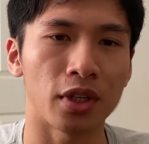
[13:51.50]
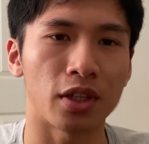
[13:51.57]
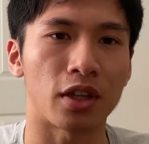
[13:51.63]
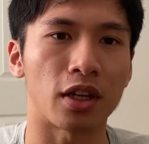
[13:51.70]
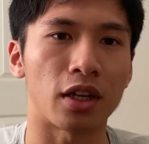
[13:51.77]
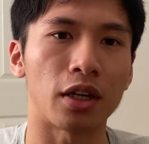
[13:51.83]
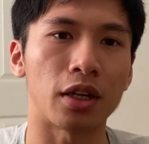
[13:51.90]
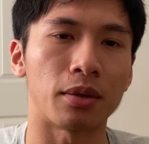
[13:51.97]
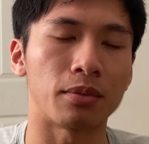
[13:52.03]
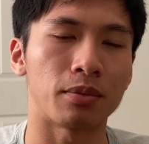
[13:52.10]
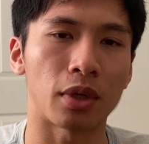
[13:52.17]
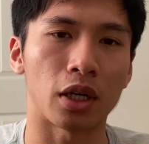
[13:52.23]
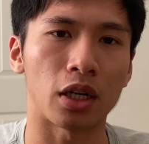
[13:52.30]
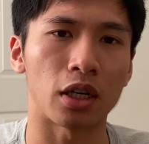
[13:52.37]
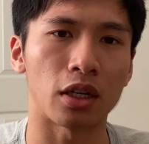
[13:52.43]
they
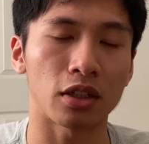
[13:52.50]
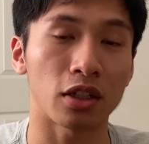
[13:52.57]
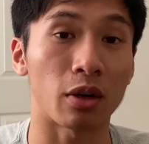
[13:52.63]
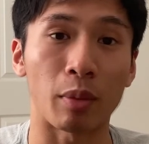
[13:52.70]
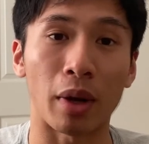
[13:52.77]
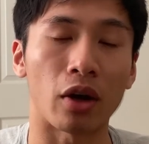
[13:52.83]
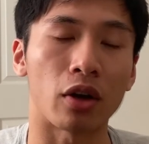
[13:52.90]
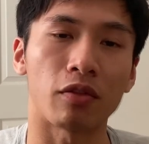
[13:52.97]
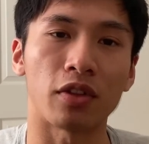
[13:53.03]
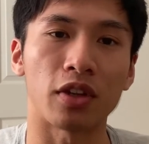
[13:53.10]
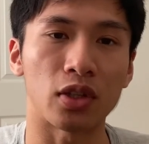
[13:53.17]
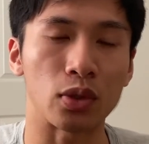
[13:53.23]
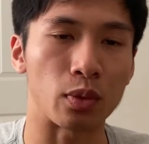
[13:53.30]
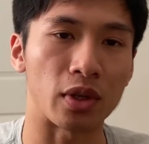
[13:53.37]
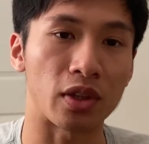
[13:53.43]
uh, come out of
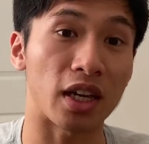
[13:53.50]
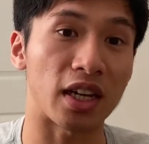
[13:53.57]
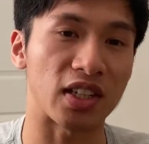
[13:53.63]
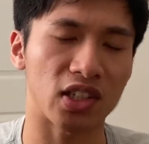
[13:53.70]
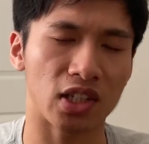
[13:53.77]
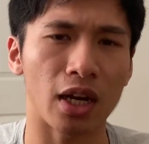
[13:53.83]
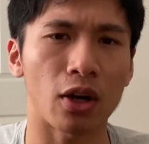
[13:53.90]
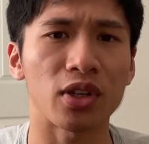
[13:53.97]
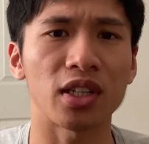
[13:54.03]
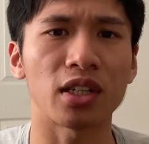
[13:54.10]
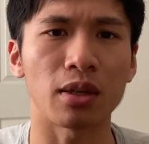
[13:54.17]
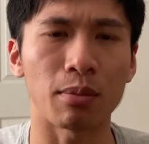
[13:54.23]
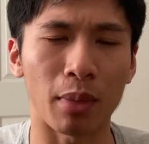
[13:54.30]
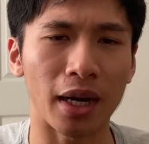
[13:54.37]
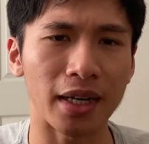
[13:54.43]
this with a
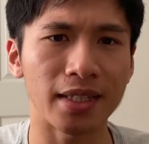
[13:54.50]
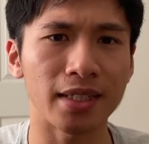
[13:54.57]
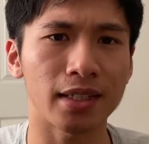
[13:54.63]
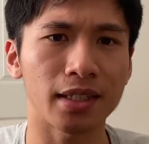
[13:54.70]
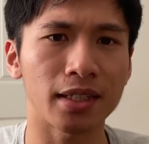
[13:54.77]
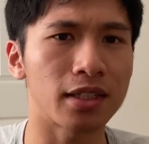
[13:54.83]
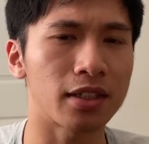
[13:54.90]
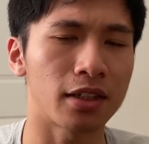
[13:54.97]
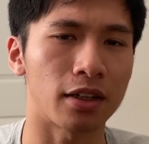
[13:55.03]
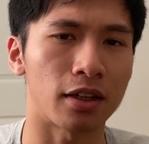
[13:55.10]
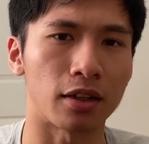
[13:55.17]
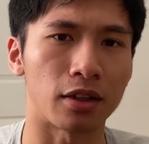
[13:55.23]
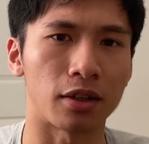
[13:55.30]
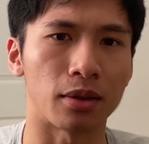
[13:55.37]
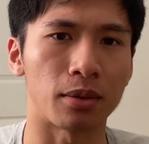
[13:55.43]
scarcity mindset.
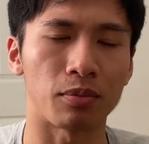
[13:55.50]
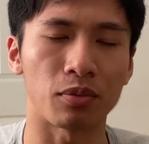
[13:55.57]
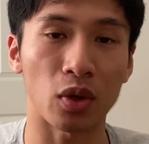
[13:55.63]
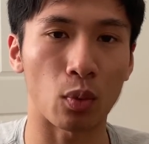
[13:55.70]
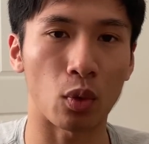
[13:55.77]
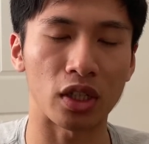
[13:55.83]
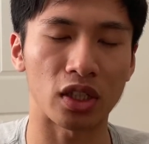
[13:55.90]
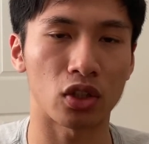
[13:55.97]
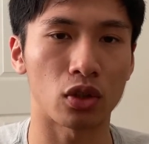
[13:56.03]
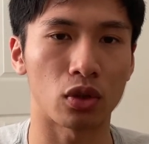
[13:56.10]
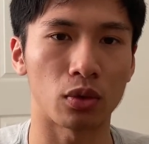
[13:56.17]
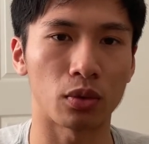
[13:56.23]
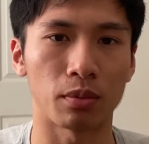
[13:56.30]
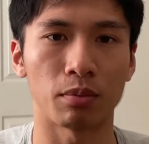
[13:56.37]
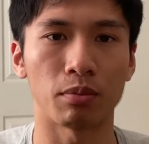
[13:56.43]
Um, they want
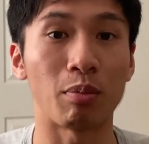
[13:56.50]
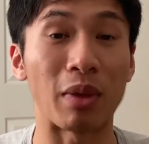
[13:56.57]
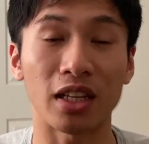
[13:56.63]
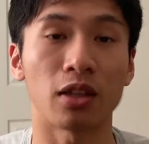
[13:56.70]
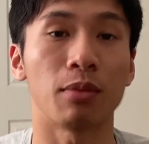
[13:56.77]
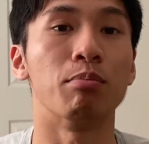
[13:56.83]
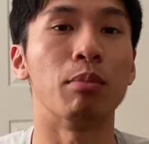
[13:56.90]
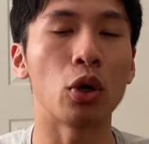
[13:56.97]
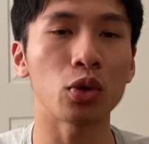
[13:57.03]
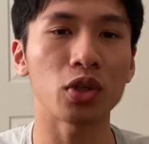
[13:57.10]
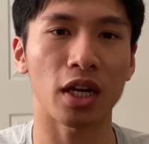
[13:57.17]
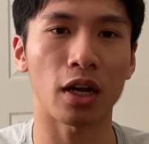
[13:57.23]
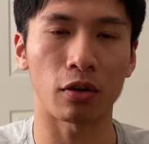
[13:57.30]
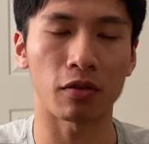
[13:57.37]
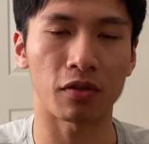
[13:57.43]
to make the most
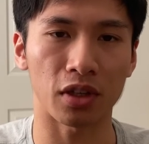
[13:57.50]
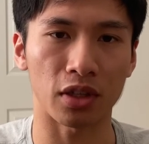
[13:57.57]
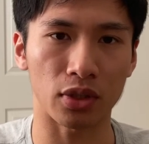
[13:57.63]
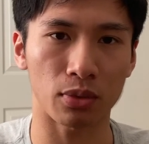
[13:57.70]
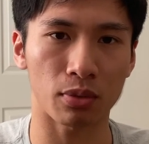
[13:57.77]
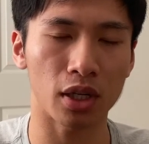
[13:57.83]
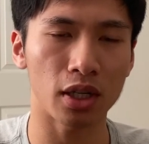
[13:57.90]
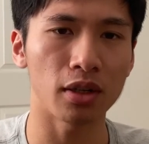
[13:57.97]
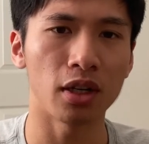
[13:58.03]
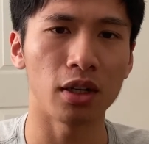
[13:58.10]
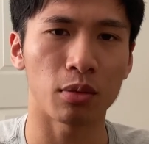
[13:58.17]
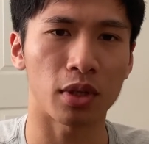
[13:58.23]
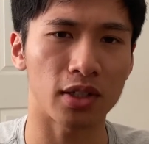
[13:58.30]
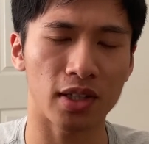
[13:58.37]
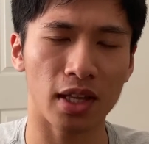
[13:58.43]
out of things, right?
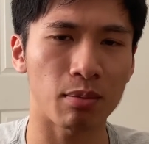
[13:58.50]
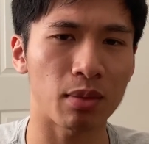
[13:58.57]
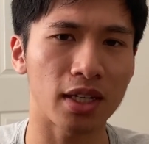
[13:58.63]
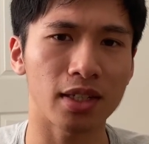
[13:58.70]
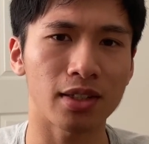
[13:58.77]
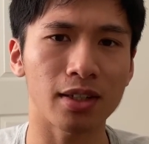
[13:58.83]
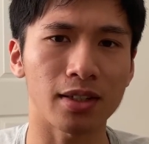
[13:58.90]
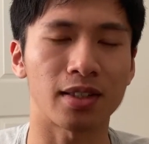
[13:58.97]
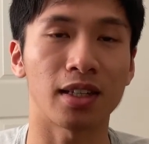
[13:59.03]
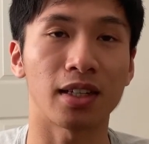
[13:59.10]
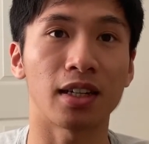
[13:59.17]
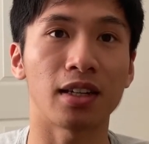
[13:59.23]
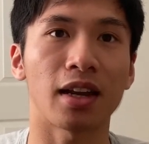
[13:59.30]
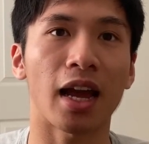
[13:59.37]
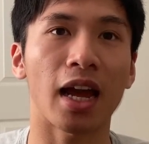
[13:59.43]
Because that makes sense. They
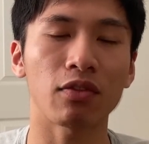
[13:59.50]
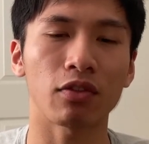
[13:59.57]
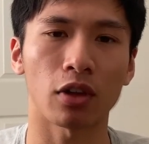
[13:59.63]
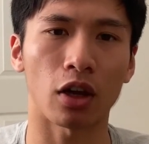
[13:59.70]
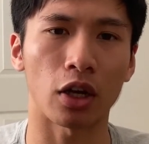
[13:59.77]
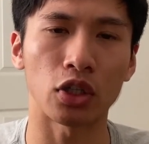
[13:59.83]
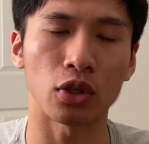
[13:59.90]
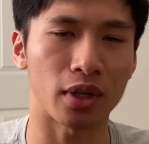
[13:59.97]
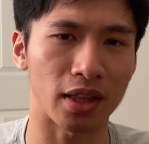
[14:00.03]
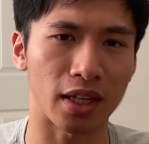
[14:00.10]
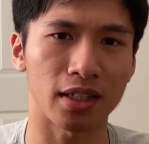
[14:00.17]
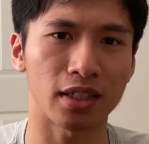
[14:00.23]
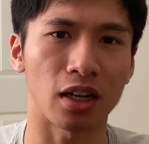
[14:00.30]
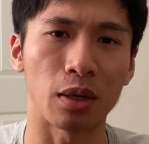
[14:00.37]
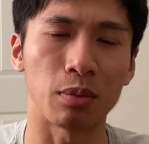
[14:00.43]
didn't have a lot during
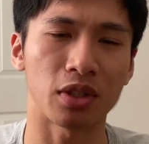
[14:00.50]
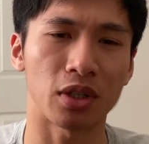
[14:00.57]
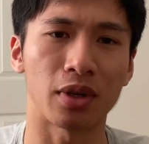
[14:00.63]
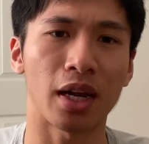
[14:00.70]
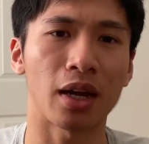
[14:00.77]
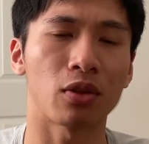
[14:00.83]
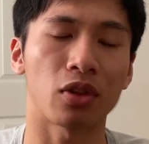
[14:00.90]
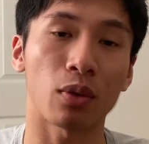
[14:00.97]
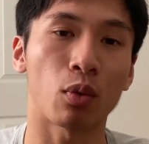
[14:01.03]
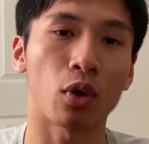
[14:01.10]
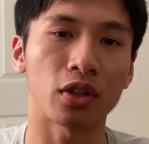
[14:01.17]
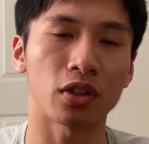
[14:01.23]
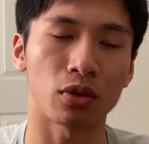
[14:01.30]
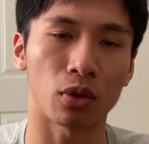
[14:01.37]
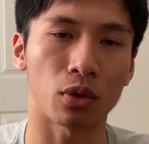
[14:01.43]
that time, so now they
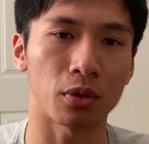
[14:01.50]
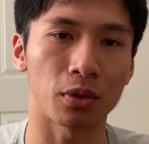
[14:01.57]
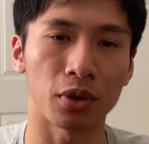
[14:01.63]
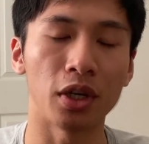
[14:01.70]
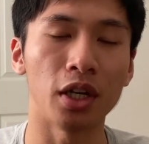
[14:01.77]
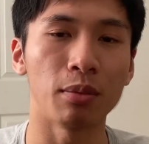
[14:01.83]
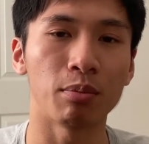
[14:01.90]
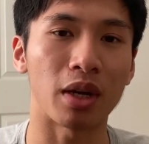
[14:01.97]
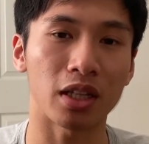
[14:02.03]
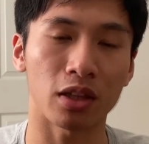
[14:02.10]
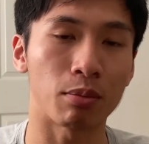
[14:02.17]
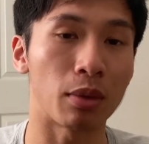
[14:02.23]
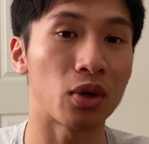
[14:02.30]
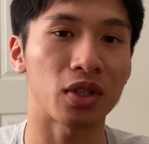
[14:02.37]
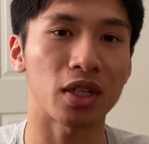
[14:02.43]
want to hold, make the
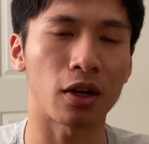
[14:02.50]
most